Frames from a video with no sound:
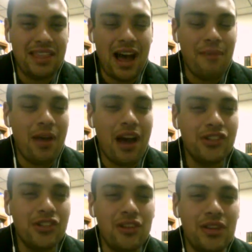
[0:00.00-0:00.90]
I'm not
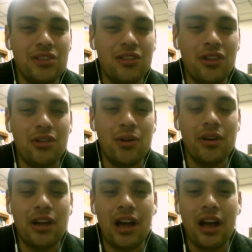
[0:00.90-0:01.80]
sure if he's a
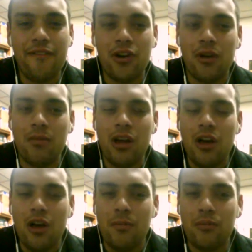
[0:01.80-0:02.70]
lawnmower guy from
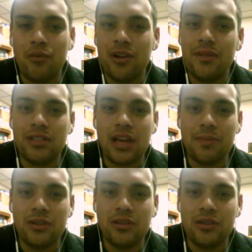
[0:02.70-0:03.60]
previous
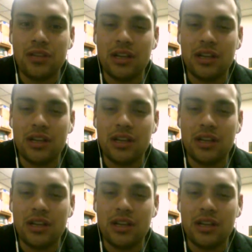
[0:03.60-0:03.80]
episodes.